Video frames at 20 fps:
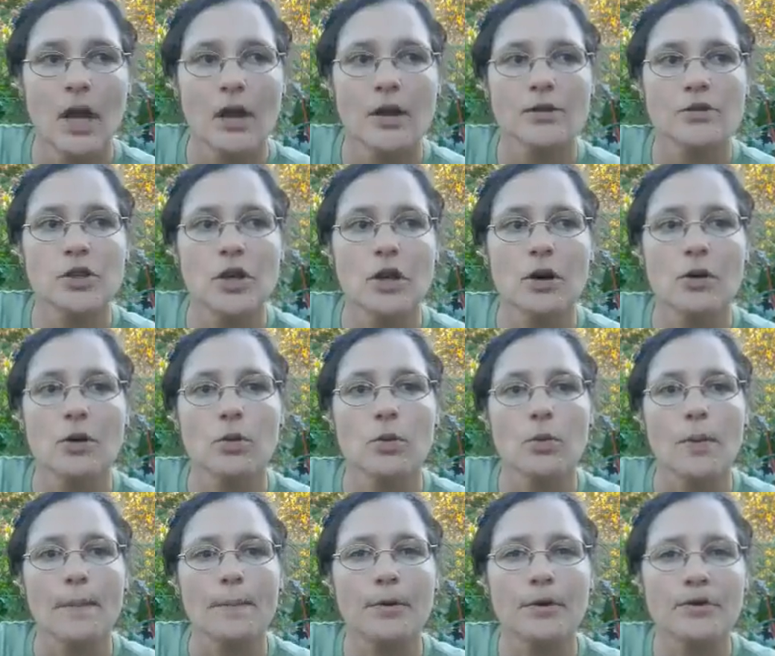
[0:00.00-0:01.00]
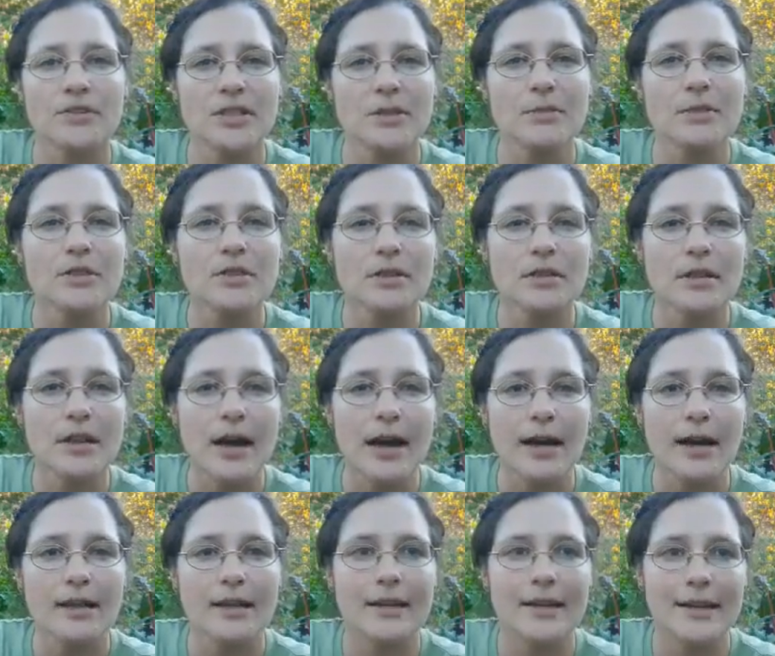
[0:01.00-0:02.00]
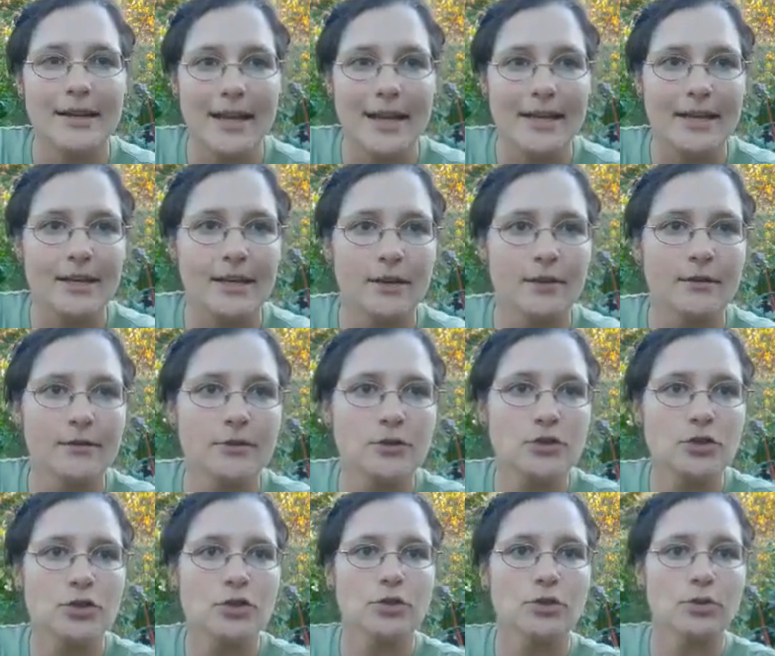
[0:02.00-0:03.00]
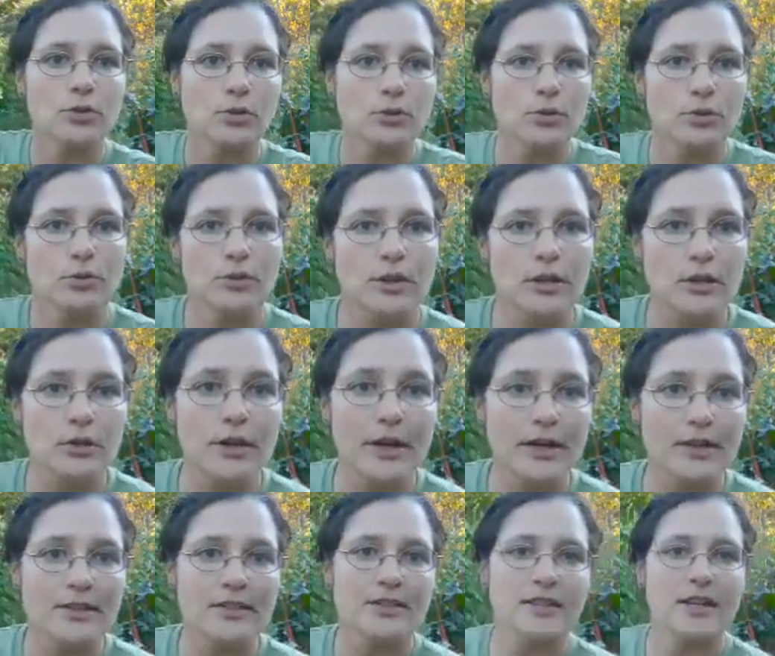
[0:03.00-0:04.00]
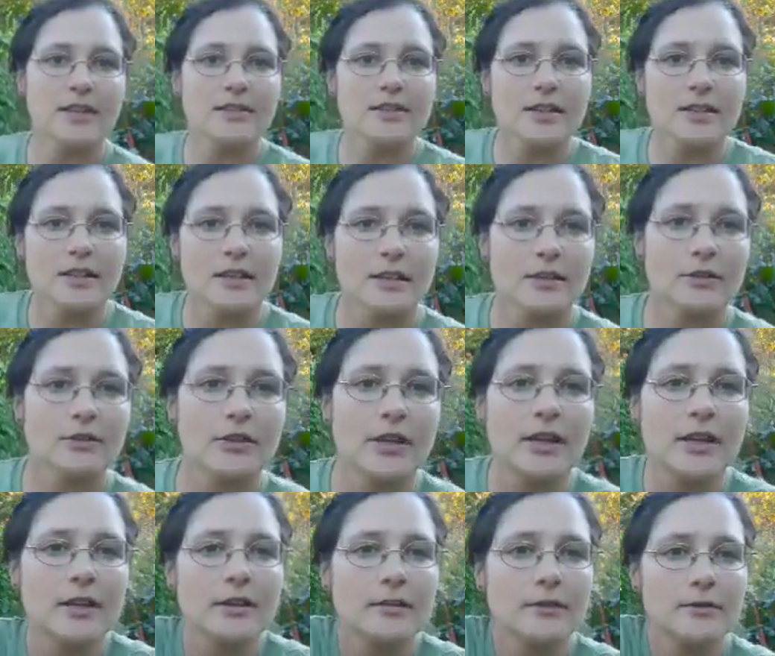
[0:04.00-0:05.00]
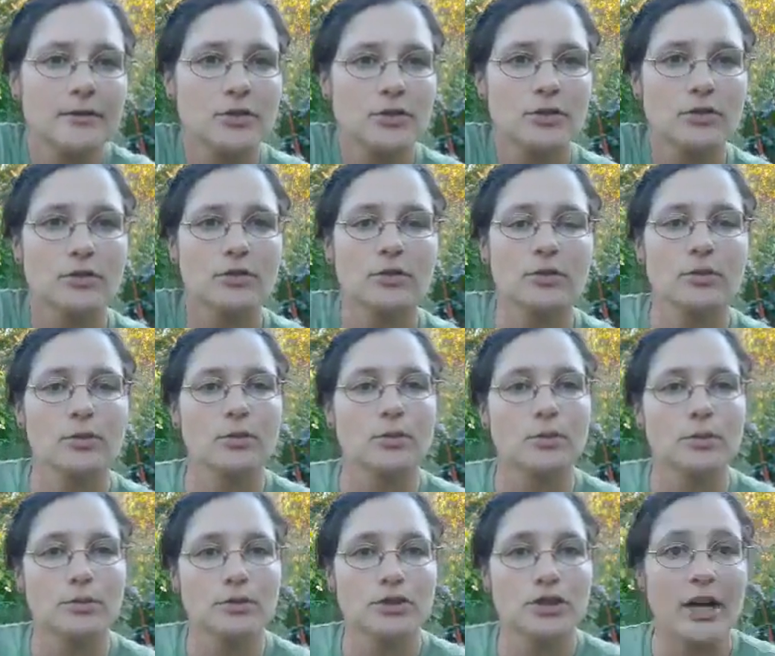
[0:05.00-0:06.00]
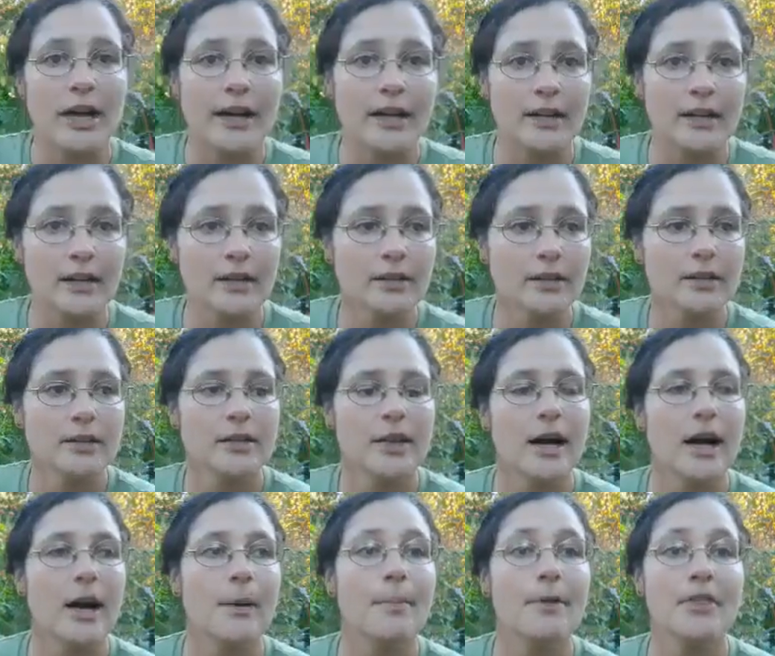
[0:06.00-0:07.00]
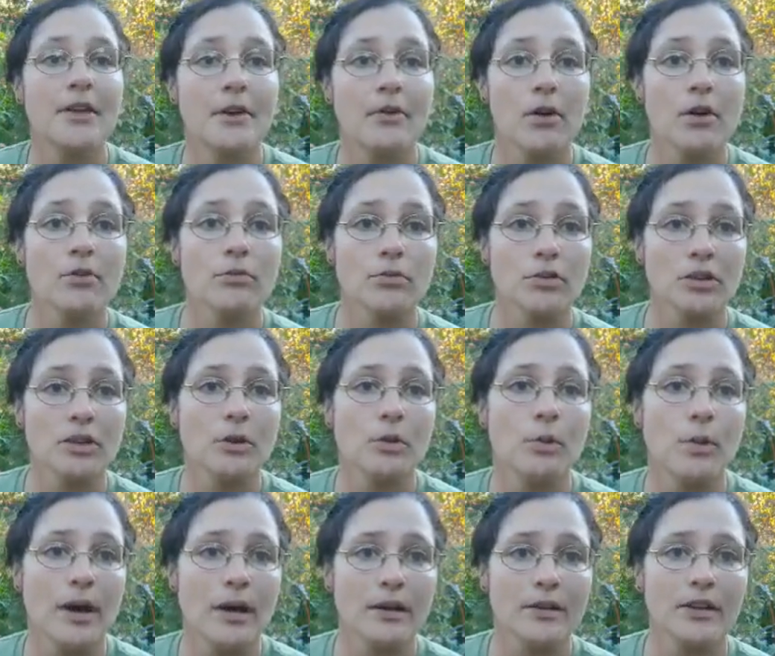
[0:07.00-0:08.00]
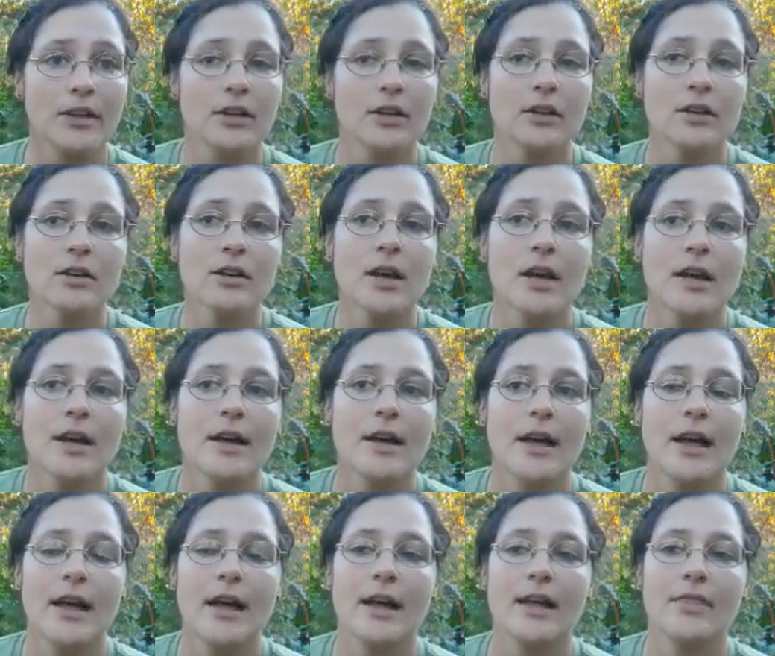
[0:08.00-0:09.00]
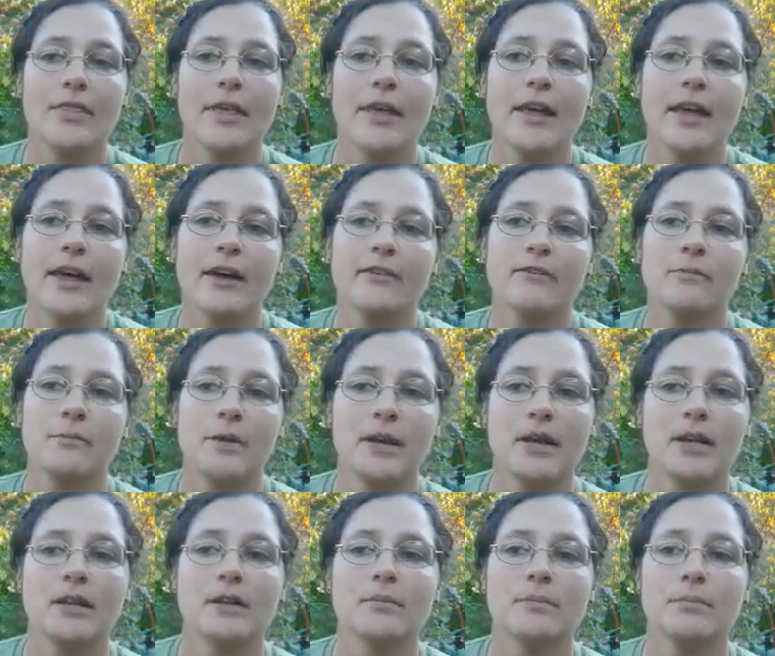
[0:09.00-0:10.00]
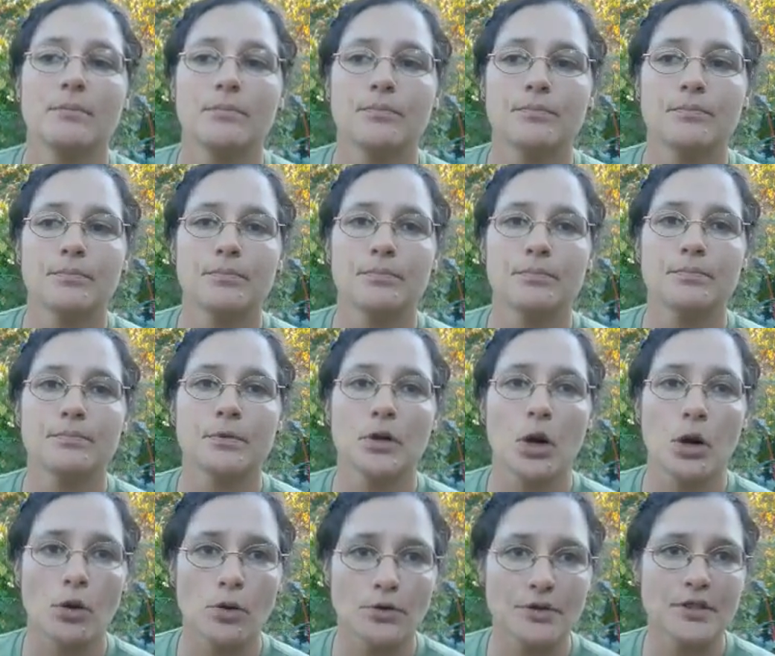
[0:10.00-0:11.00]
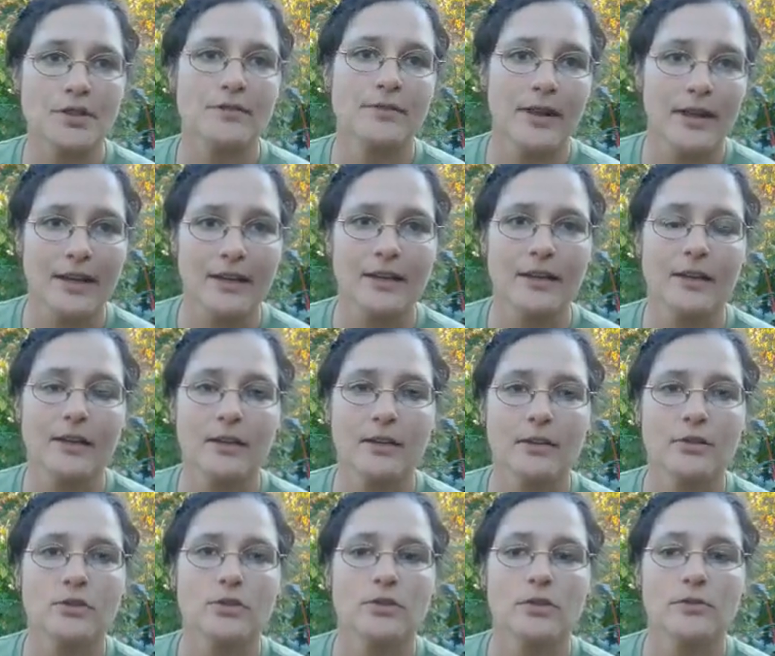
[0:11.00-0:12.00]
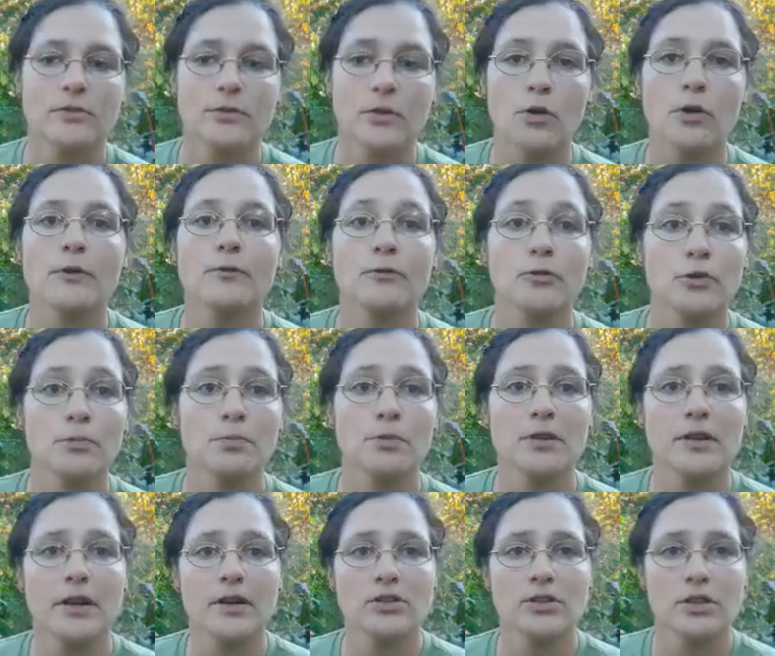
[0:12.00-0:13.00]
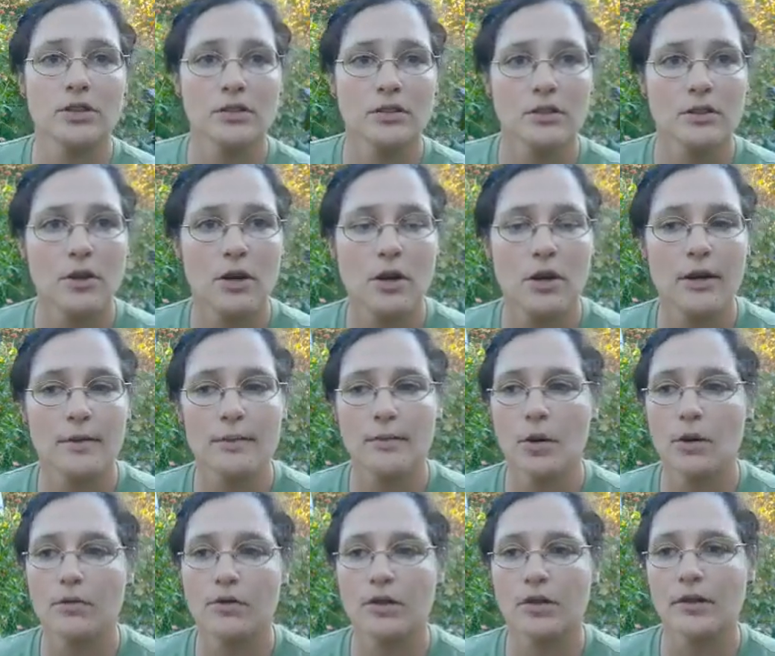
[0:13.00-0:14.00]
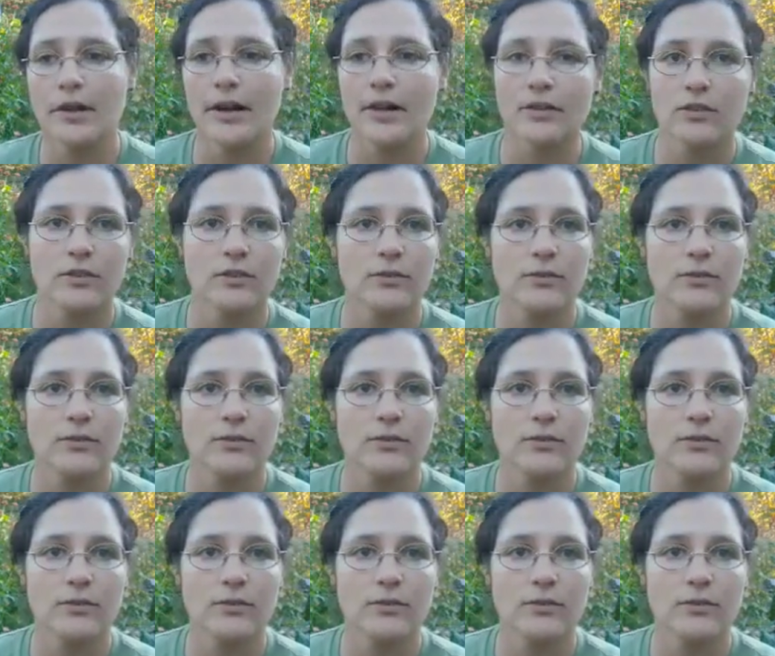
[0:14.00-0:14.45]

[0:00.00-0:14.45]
So persimmons are not native to the United States. I think they're native to China, but they grow really well here, and they have been cultivated for fruit production over the last